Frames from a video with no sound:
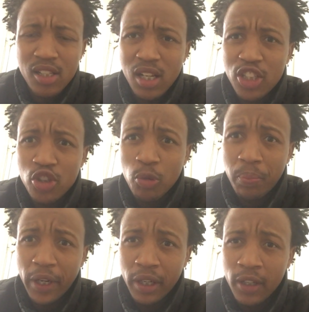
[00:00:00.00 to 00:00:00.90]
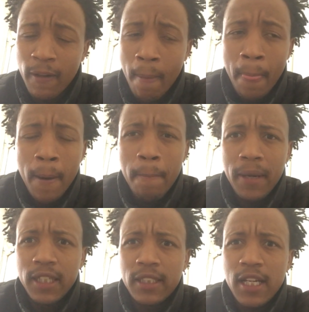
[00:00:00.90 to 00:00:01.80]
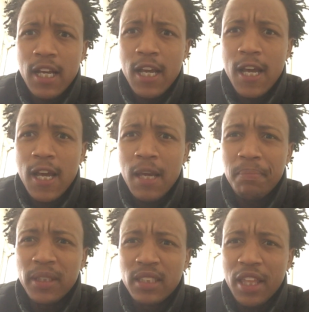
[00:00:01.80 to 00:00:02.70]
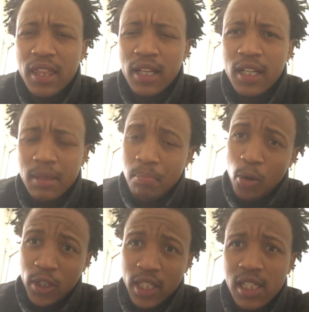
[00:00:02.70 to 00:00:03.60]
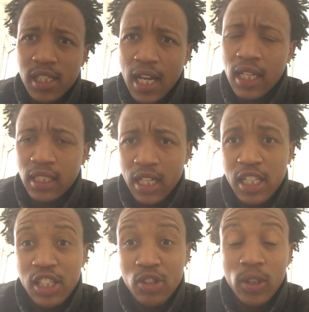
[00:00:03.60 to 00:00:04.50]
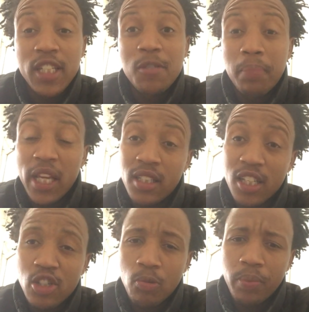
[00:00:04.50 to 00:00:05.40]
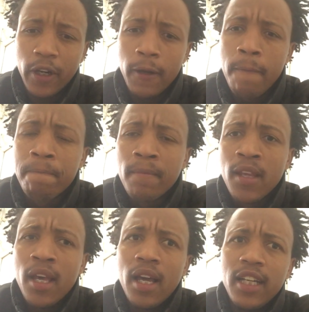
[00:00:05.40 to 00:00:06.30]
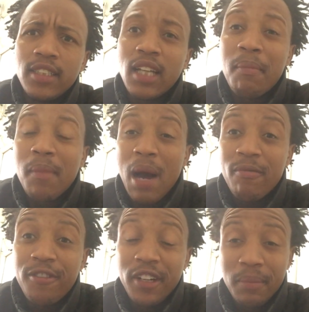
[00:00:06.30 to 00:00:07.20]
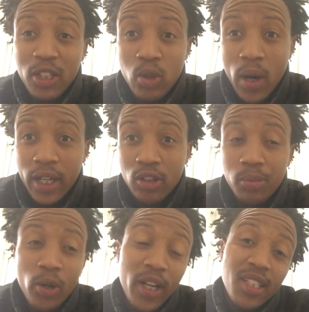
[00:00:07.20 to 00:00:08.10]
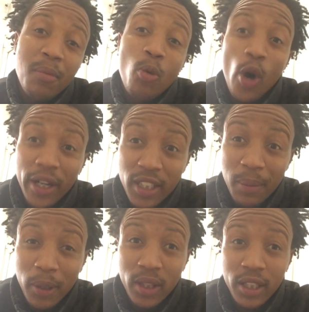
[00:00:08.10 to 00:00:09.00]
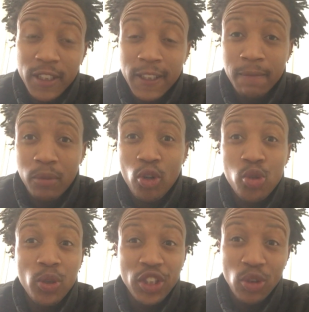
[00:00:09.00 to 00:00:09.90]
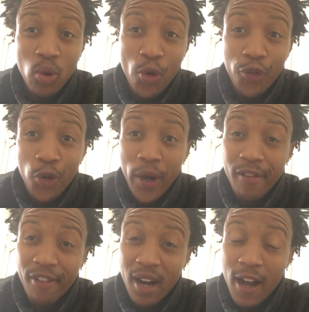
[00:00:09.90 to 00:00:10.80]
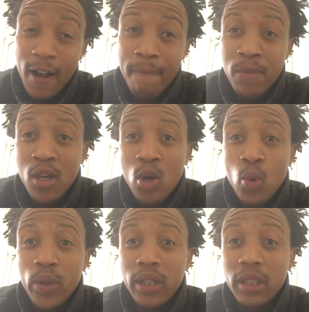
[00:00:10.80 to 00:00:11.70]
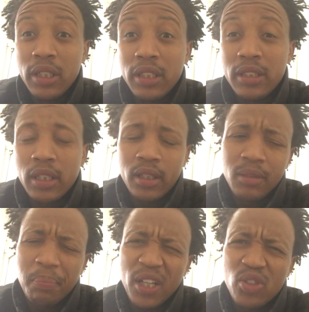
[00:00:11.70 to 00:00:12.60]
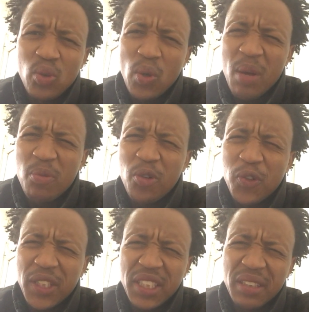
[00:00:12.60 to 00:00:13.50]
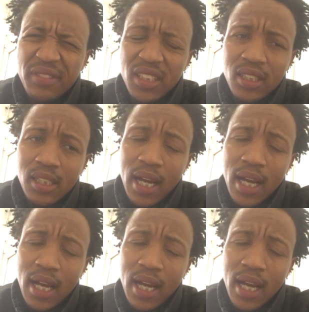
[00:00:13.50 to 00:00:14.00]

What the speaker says: as Dupree, but a bit, I think, more central. Is not as pace as Dupree, and I'm very much worried. To be honest, I'm worried about this because we didn't go for Evanga. We didn't pursue a move. We didn't even